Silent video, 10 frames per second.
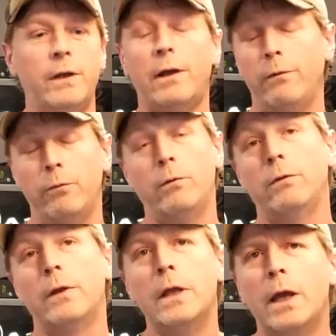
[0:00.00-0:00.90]
I
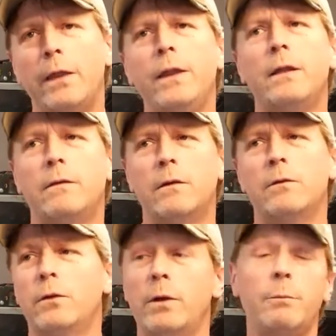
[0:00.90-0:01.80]
will, I think it's
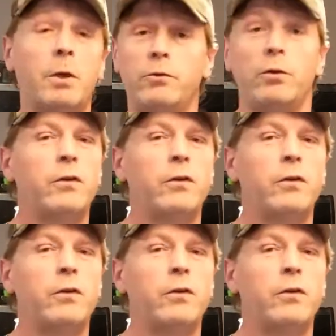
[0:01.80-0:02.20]
Arizona. I'm not sure.